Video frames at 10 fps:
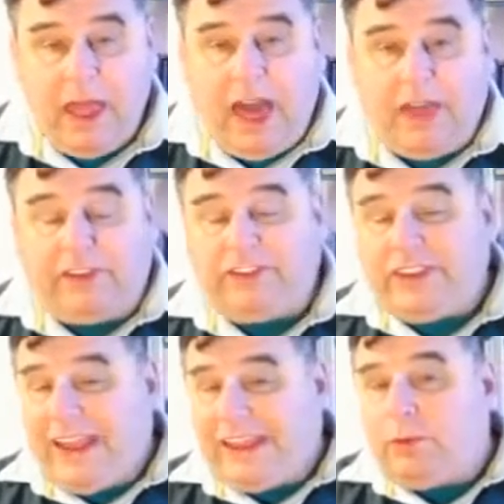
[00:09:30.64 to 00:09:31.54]
The
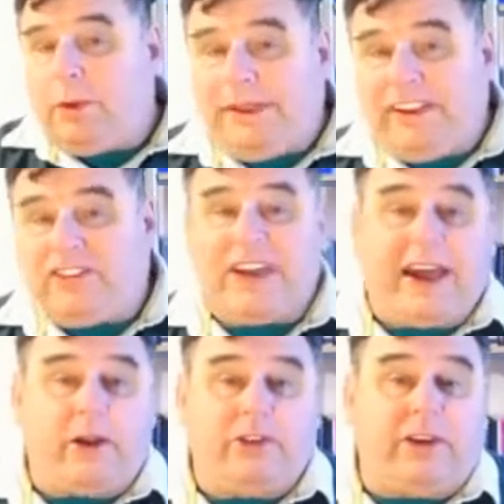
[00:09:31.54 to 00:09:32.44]
second would be
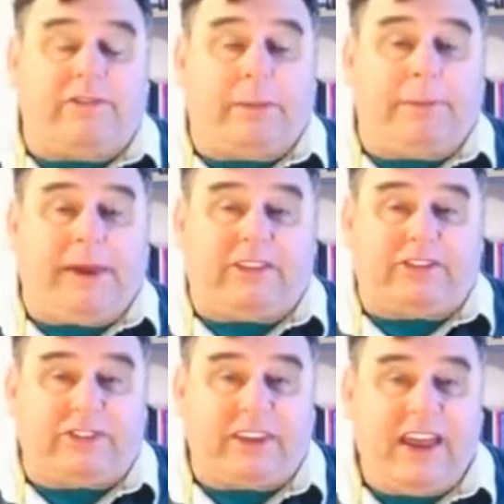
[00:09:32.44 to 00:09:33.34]
Shadows of the Beast.
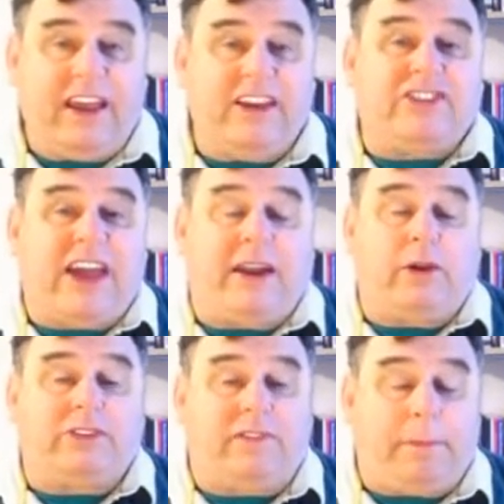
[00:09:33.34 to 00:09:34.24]
Shadows
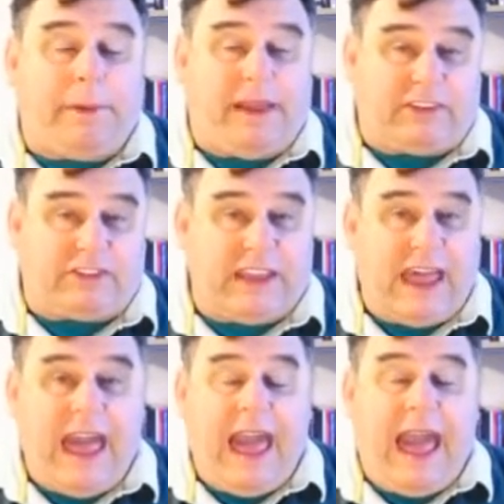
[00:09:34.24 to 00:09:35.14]
of the Beast.
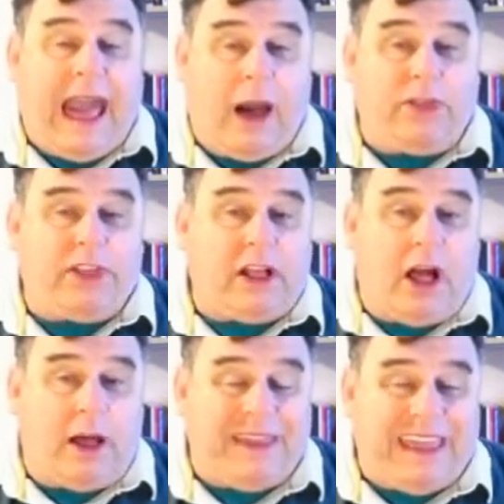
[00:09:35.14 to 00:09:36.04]
How the
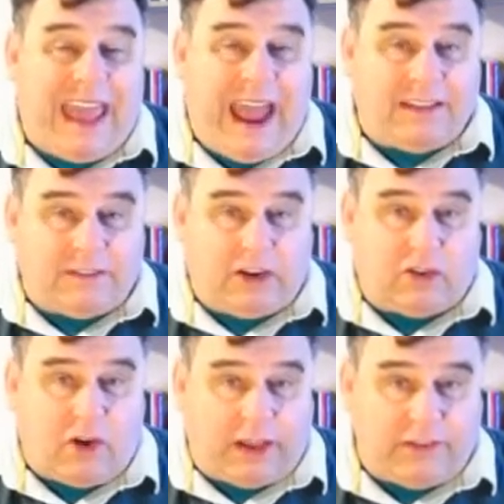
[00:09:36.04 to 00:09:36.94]
coming
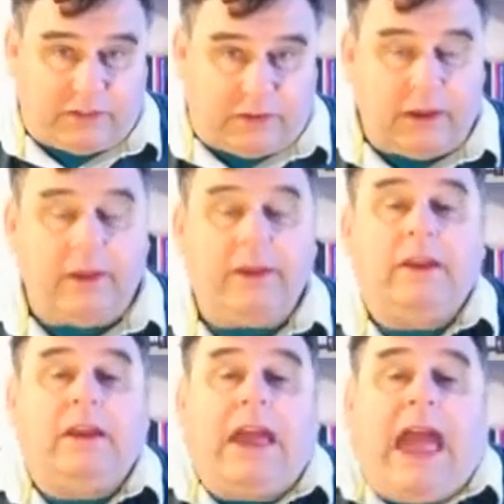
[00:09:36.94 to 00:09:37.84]
Antichrist,
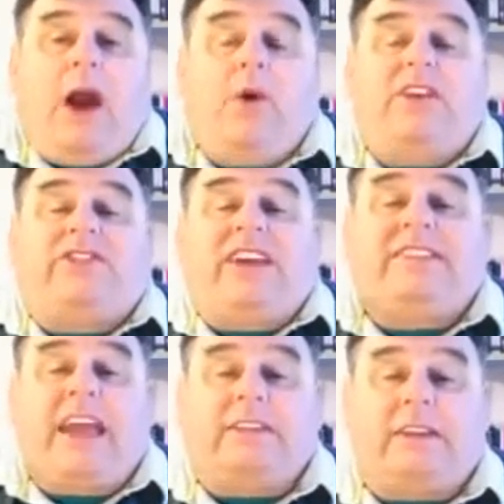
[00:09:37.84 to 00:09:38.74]
how his
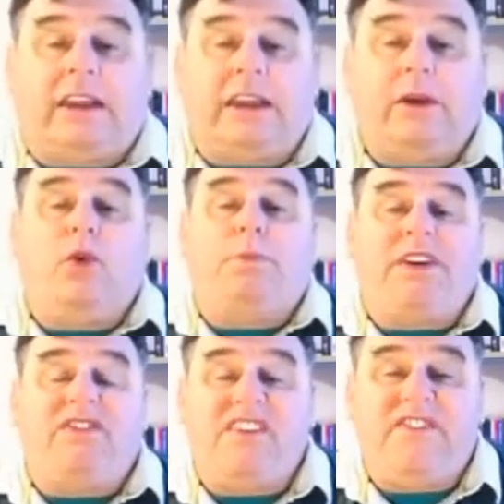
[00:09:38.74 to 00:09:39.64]
identity will be
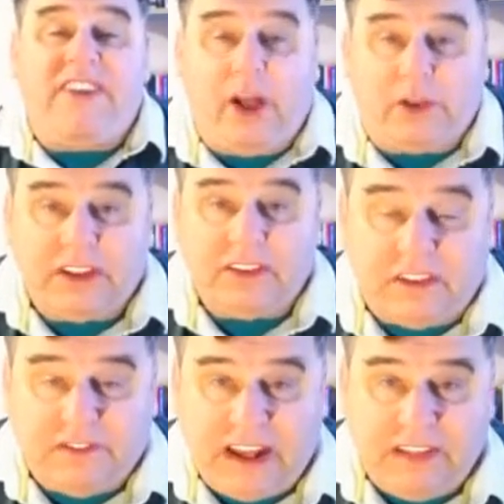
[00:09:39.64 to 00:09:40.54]
revealed to the
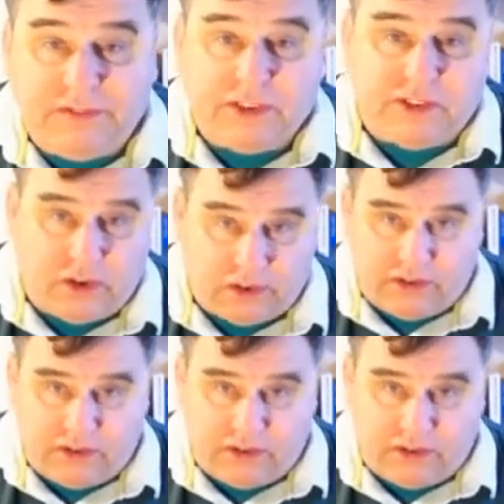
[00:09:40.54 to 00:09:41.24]
faithful church.